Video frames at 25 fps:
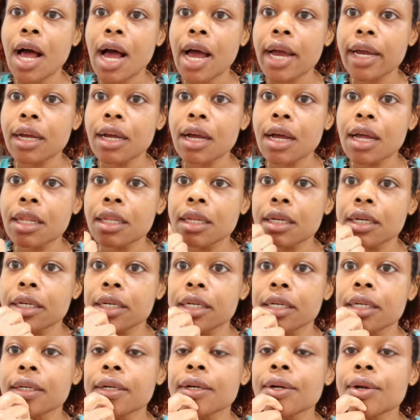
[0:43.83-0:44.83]

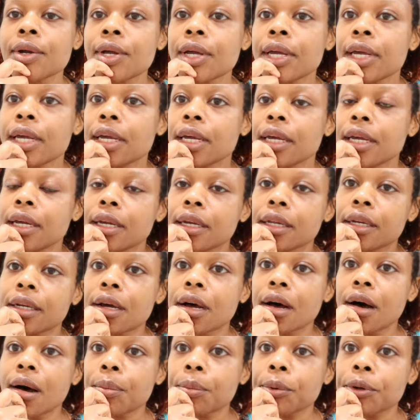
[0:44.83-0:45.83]
HiColor in
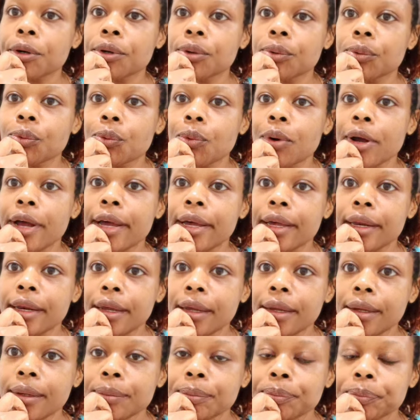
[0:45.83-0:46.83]
copper and
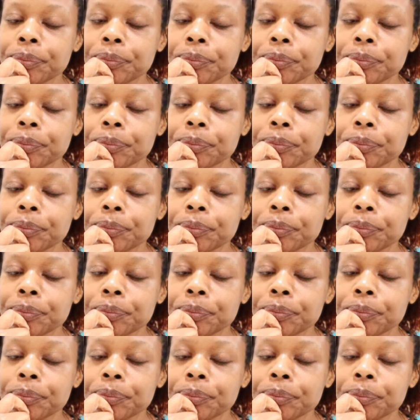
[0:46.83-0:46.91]
red.